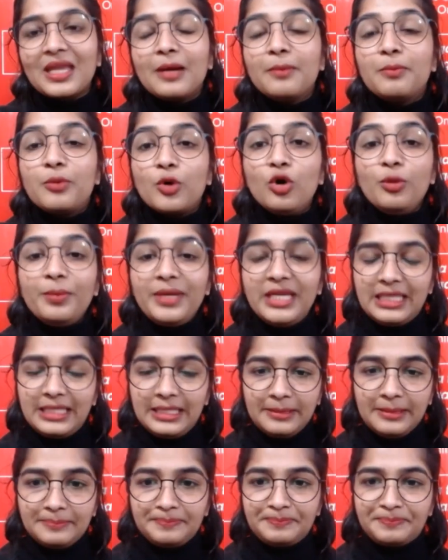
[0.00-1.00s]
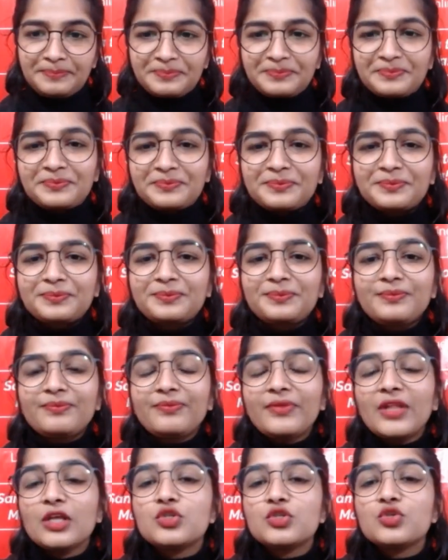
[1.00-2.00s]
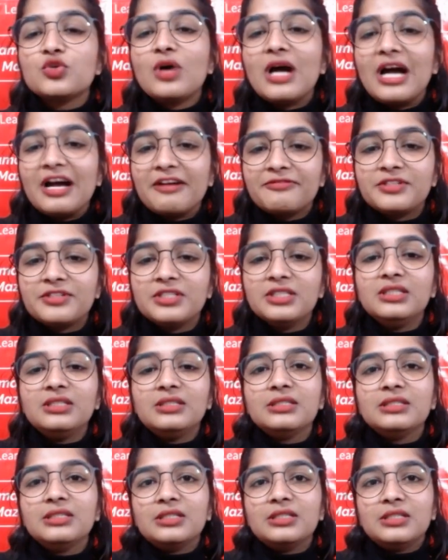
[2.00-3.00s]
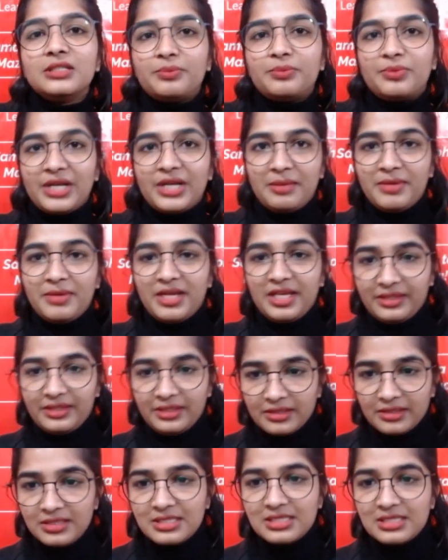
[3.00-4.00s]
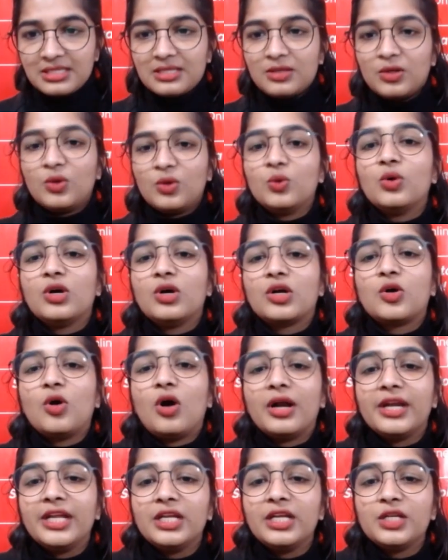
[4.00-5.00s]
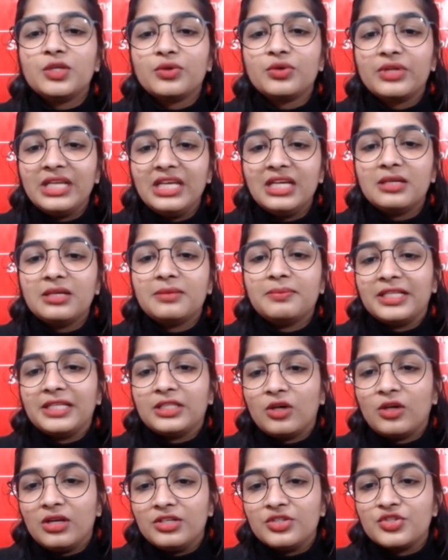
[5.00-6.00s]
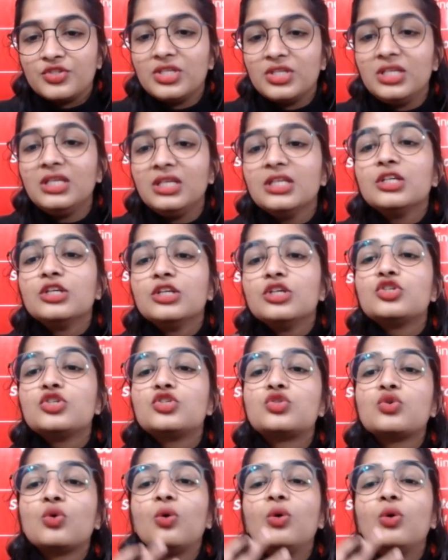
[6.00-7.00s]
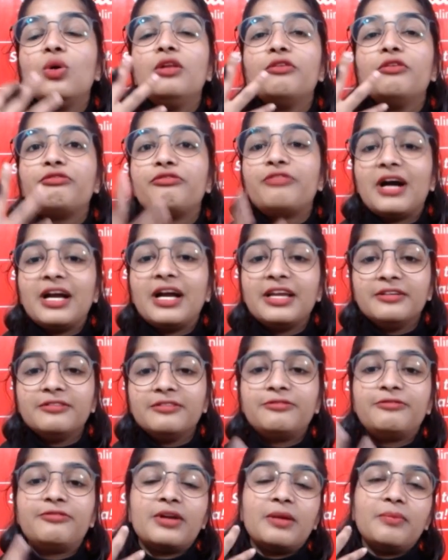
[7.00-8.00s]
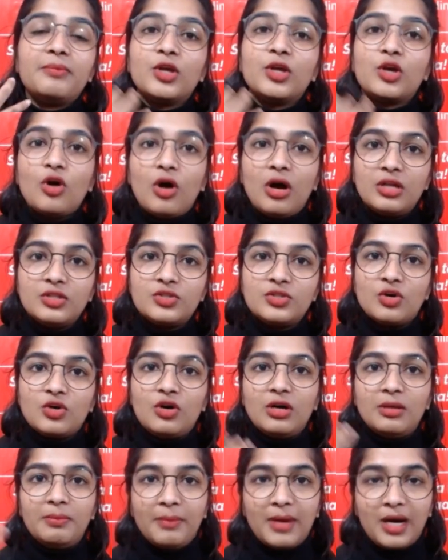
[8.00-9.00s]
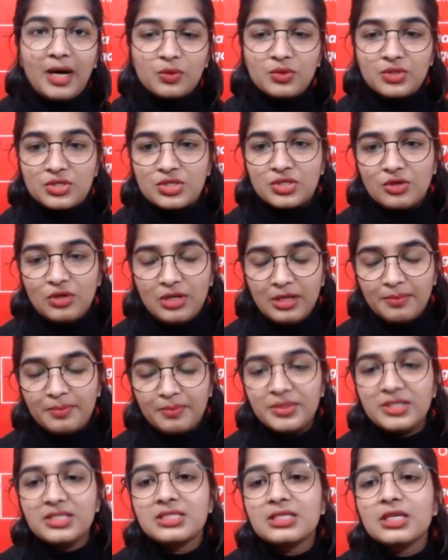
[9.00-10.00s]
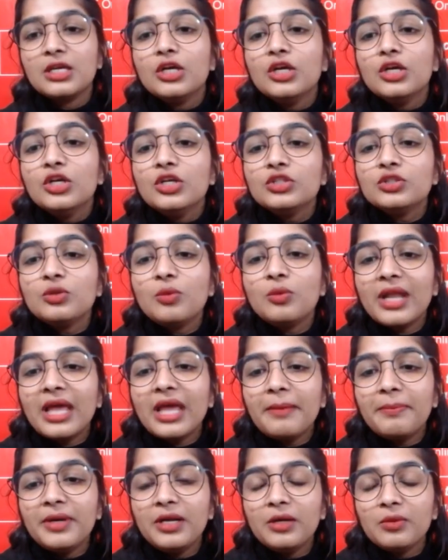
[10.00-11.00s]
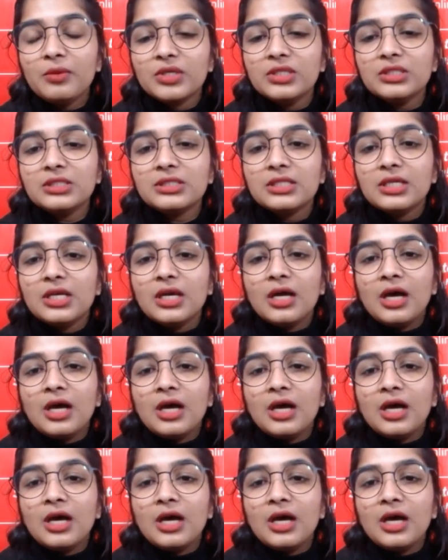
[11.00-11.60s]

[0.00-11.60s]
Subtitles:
Promethium. So after Prometheus, who according to Greek mythology stole fire from the gods on Mount Olympus, so what happened was,